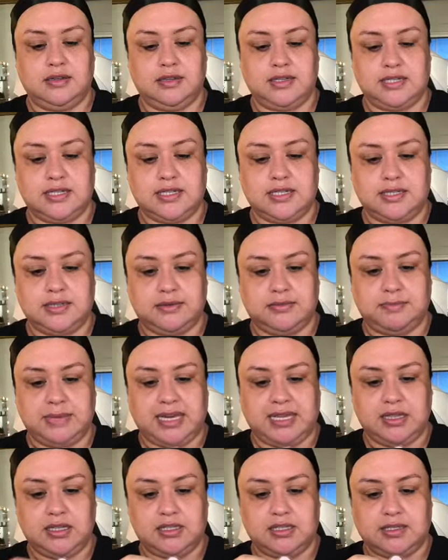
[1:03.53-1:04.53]
Jeez, they
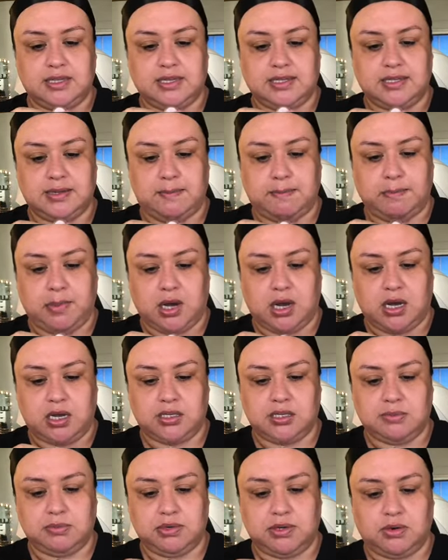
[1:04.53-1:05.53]
make these things
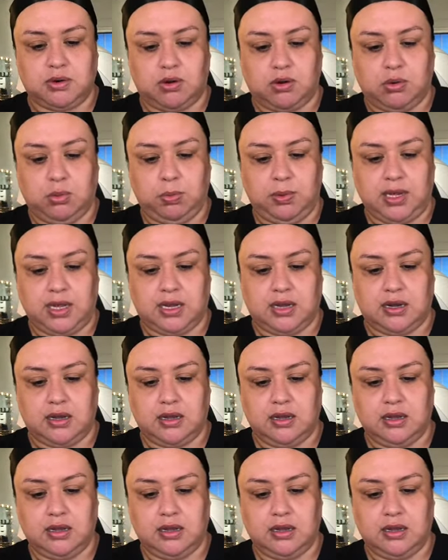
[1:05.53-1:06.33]
impossible to open.